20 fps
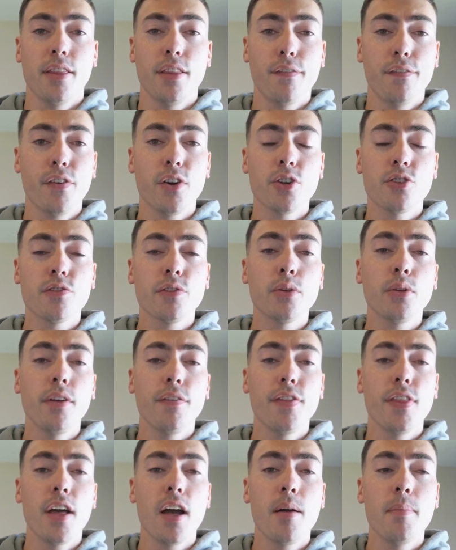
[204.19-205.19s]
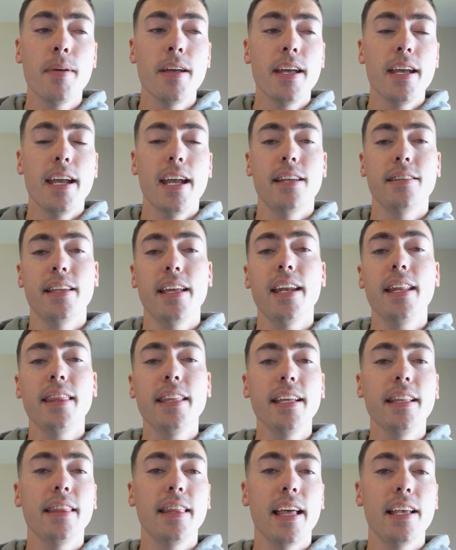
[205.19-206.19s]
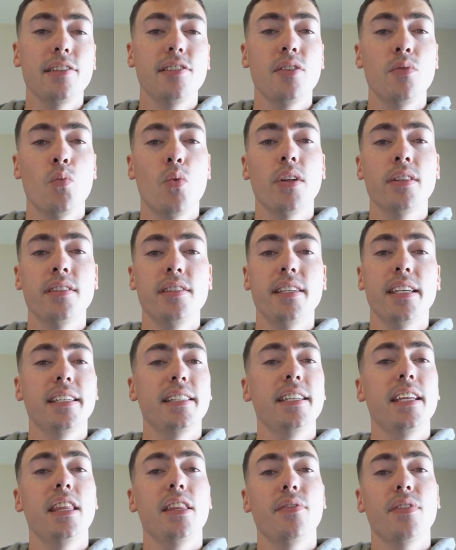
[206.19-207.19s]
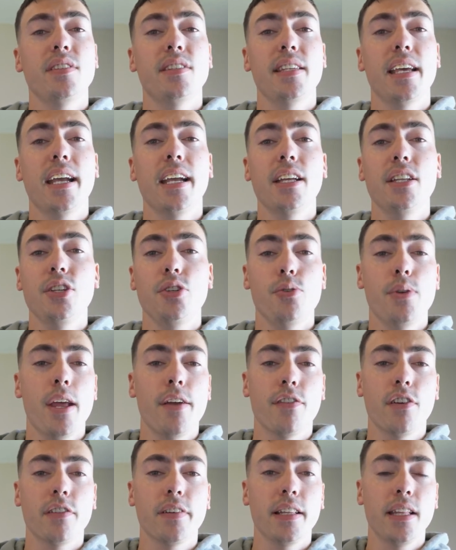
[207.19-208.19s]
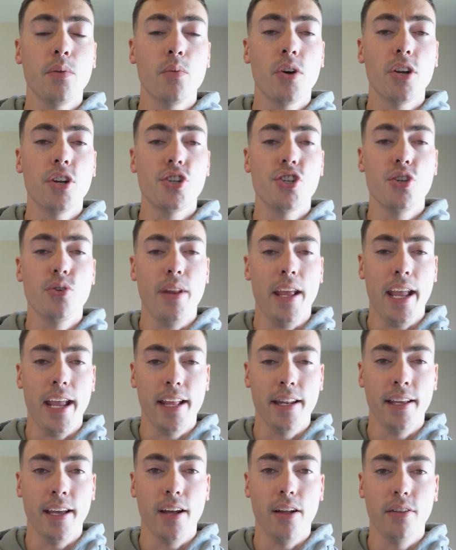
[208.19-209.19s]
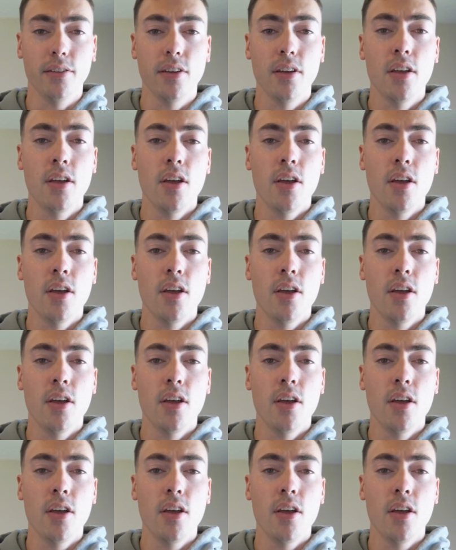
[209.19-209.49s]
The first rule of thumb is anything less than 1/60th of a second, you never really want to shoot handheld.